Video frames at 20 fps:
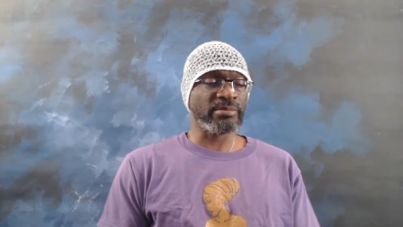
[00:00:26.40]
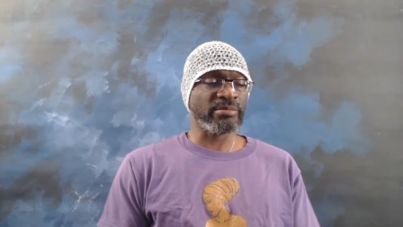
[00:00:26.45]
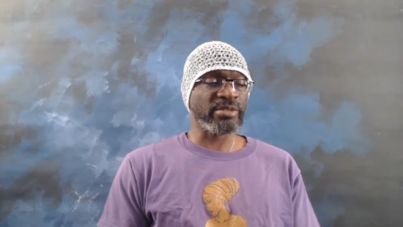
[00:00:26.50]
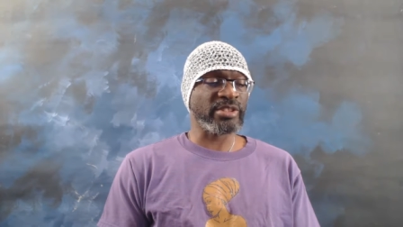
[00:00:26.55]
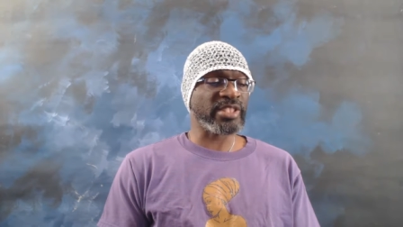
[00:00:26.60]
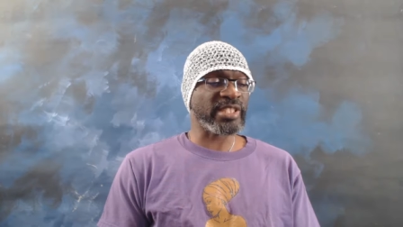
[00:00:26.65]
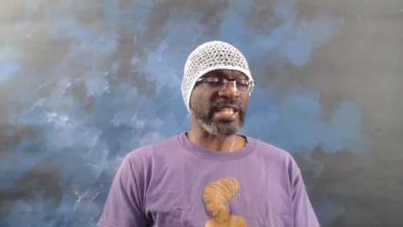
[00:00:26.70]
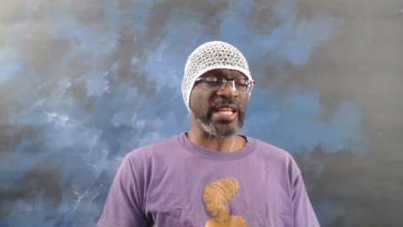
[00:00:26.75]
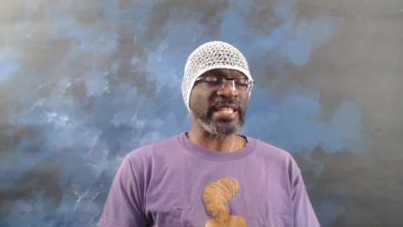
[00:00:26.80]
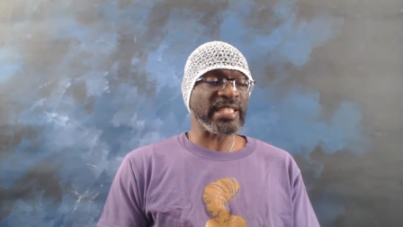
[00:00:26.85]

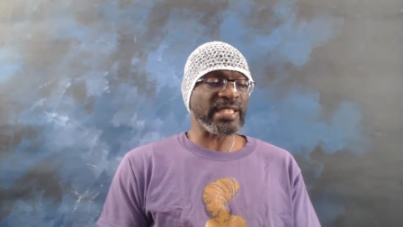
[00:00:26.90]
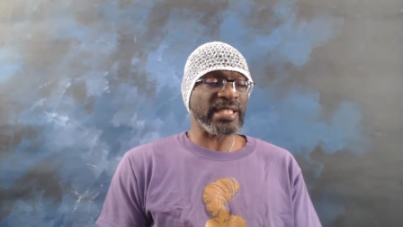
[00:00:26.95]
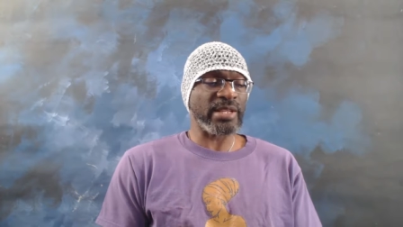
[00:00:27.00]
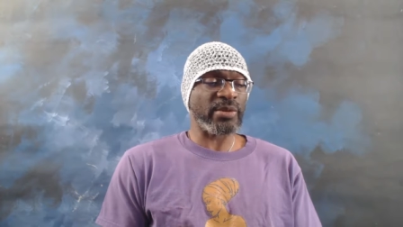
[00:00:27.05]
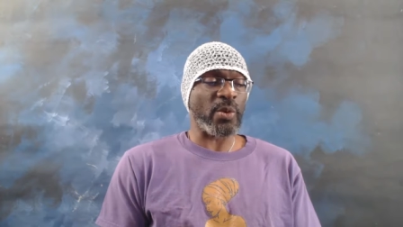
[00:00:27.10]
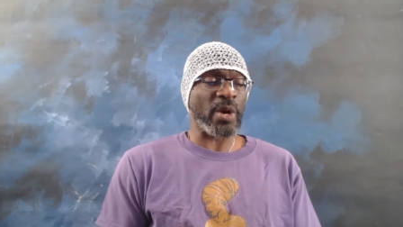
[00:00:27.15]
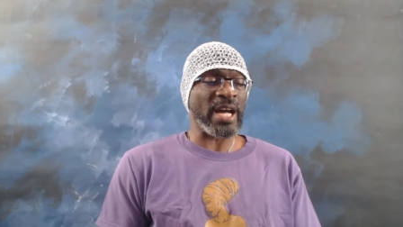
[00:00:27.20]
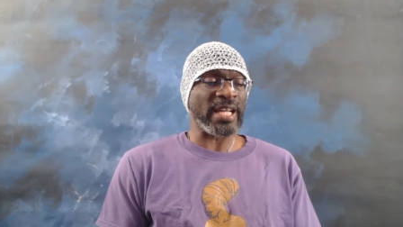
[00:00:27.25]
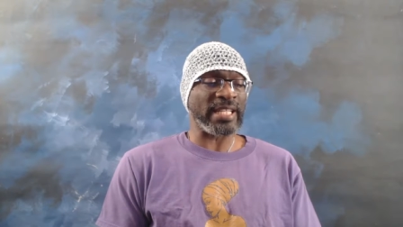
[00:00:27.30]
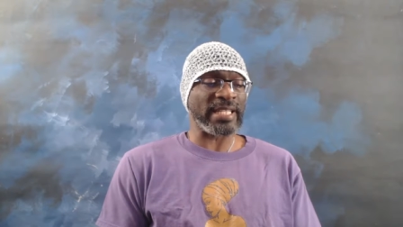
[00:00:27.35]
Precisely
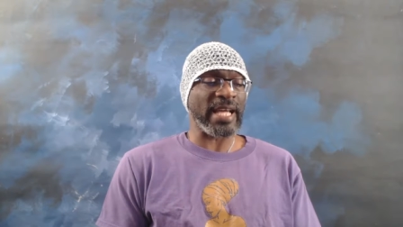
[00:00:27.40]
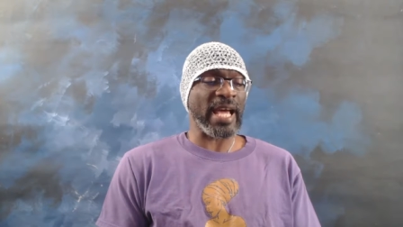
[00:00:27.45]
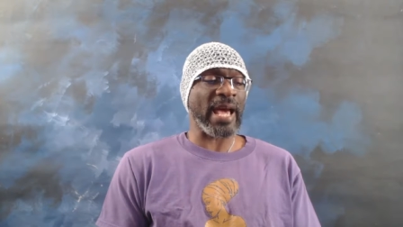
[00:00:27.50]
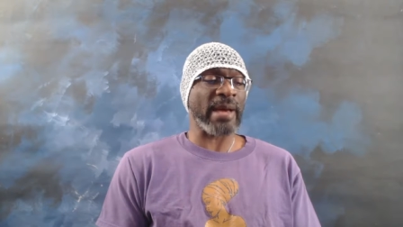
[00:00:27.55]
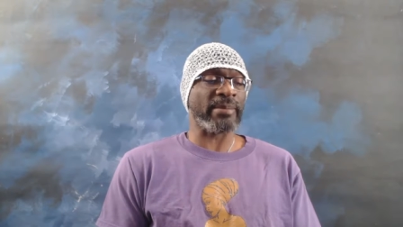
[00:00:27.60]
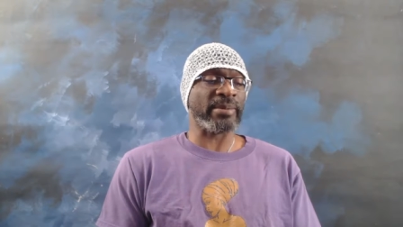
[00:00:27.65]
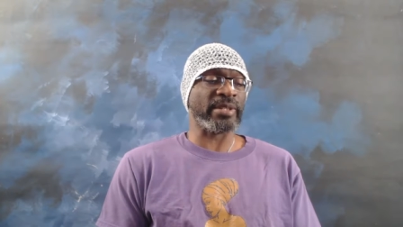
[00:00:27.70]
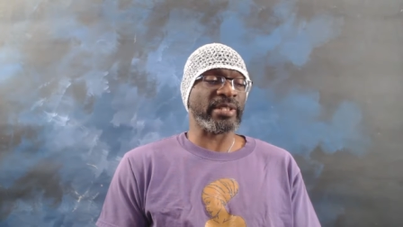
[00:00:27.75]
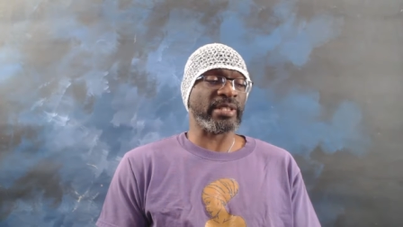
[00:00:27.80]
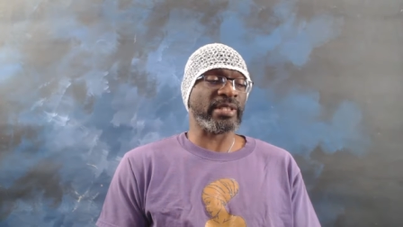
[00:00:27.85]
what
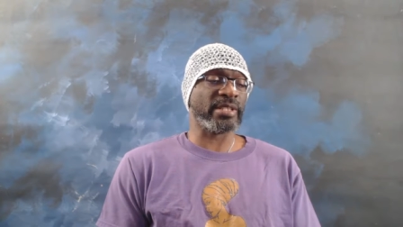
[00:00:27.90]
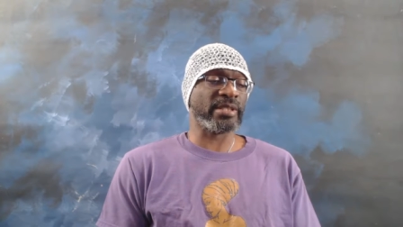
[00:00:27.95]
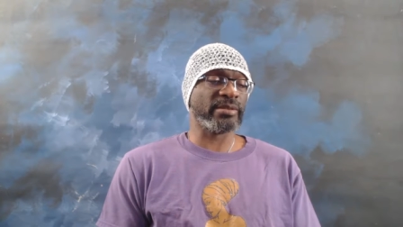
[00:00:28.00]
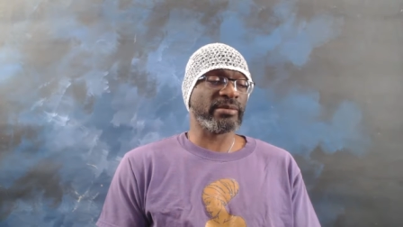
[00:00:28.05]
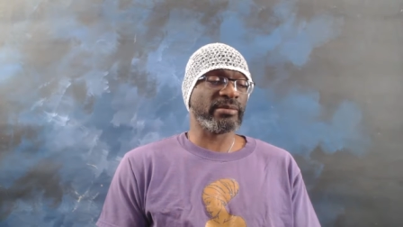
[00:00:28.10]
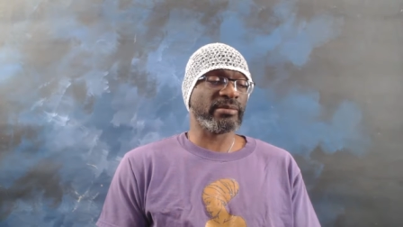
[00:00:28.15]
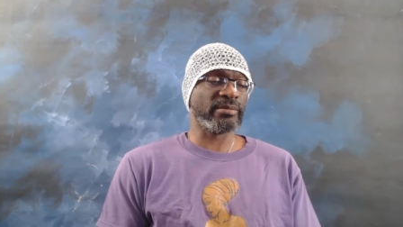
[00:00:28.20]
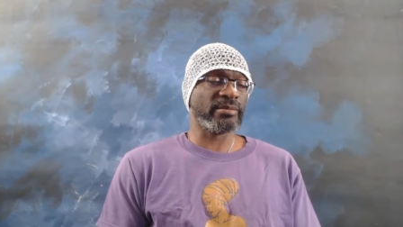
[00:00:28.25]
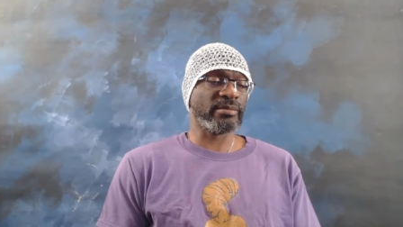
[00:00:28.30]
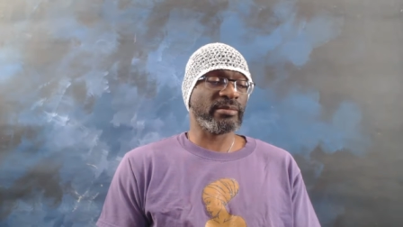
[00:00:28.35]
happened?
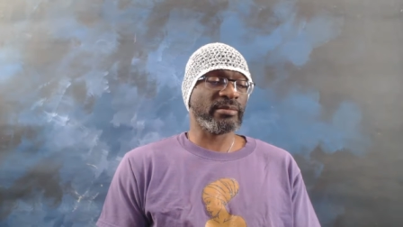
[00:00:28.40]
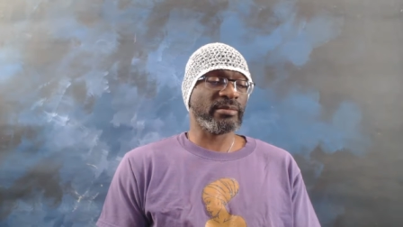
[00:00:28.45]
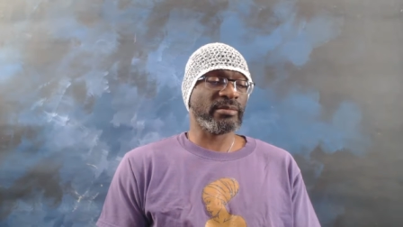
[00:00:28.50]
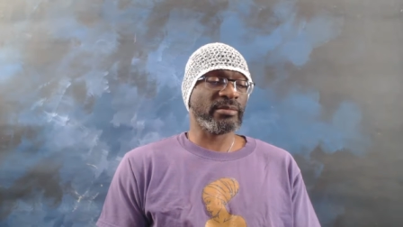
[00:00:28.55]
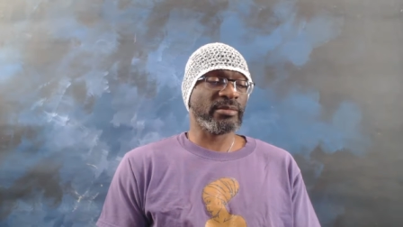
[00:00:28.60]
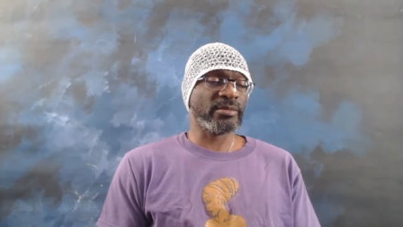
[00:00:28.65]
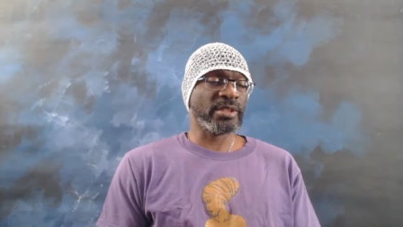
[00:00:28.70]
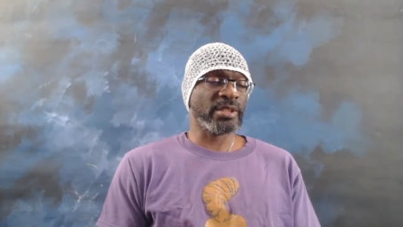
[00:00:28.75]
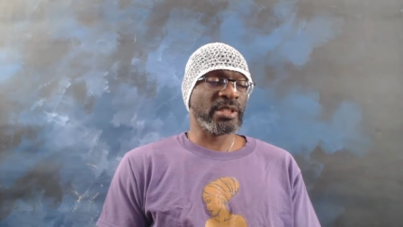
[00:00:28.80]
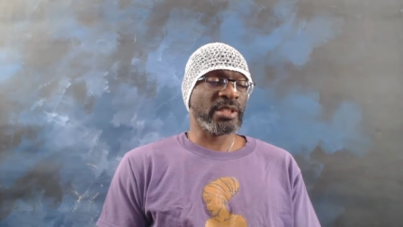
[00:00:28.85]

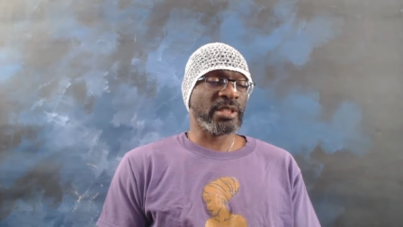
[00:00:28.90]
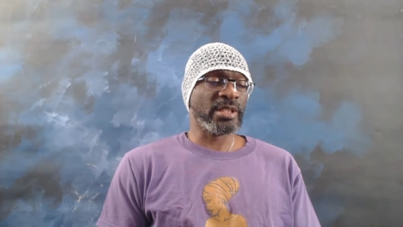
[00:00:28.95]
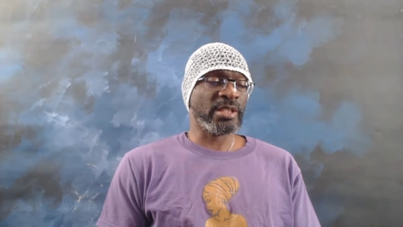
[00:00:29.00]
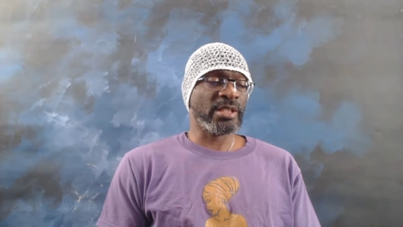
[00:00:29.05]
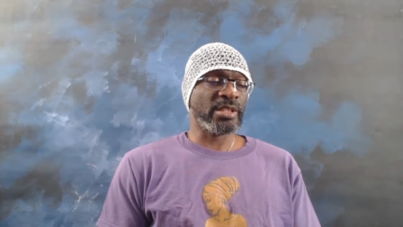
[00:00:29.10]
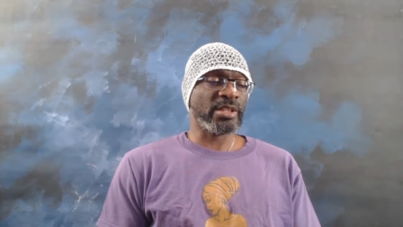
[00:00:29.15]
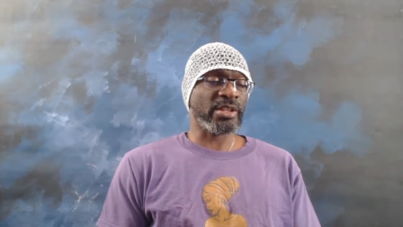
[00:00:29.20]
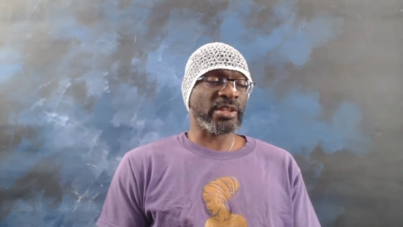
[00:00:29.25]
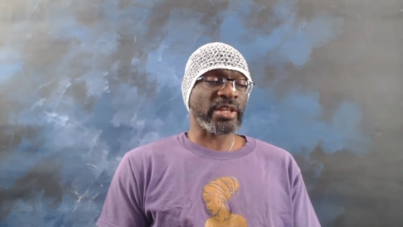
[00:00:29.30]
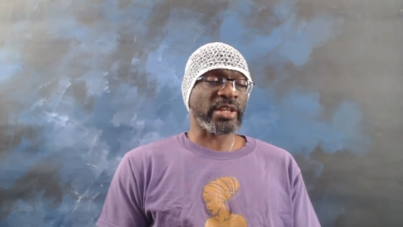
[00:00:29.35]
The